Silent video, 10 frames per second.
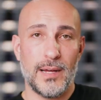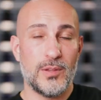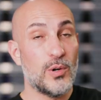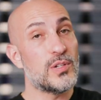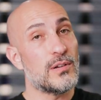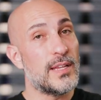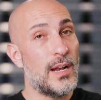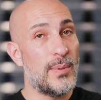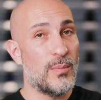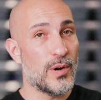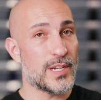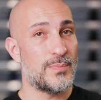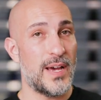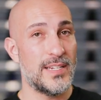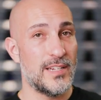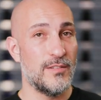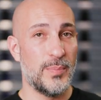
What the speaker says: Those are a little bit more expensive,